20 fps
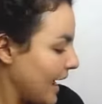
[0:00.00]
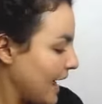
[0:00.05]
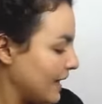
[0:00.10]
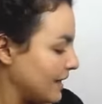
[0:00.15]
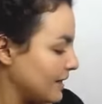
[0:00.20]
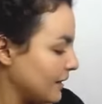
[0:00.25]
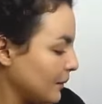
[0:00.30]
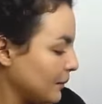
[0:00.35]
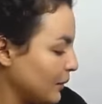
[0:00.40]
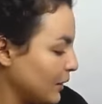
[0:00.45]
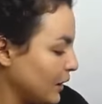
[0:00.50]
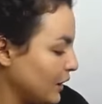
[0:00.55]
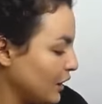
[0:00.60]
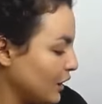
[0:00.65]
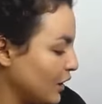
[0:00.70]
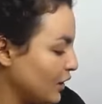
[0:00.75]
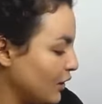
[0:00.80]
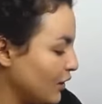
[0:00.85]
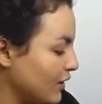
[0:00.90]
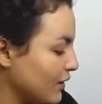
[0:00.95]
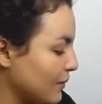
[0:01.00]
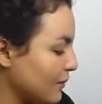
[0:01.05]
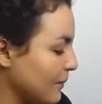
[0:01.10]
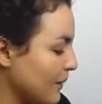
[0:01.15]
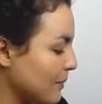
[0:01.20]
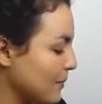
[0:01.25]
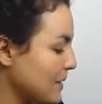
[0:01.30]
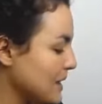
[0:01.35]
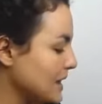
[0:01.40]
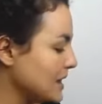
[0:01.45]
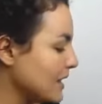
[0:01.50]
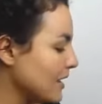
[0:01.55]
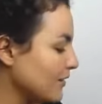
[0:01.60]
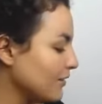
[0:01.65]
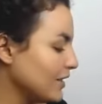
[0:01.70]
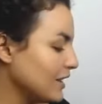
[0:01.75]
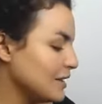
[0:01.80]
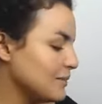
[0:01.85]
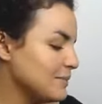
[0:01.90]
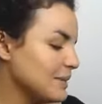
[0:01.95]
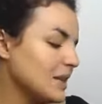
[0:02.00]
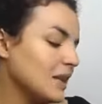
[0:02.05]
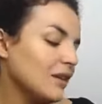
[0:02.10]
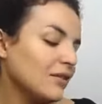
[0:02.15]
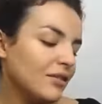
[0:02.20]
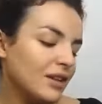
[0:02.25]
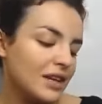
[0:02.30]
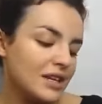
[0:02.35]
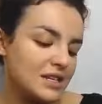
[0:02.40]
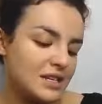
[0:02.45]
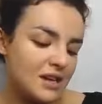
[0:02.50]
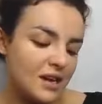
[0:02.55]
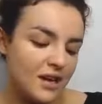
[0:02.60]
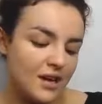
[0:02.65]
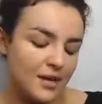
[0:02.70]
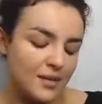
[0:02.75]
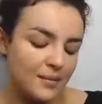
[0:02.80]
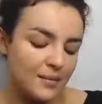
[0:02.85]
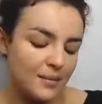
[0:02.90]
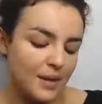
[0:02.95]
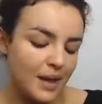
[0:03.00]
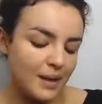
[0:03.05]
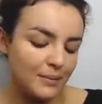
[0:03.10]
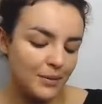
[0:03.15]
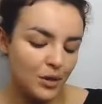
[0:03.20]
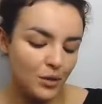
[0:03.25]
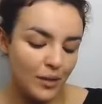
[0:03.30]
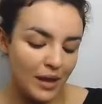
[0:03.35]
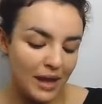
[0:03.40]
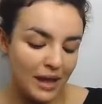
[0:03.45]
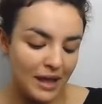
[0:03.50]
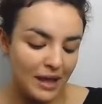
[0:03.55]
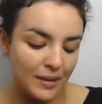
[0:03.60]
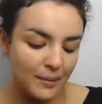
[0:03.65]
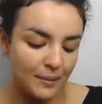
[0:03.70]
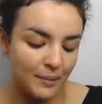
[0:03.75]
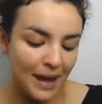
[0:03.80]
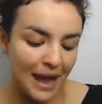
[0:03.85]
and I'm going to use my beloved MUA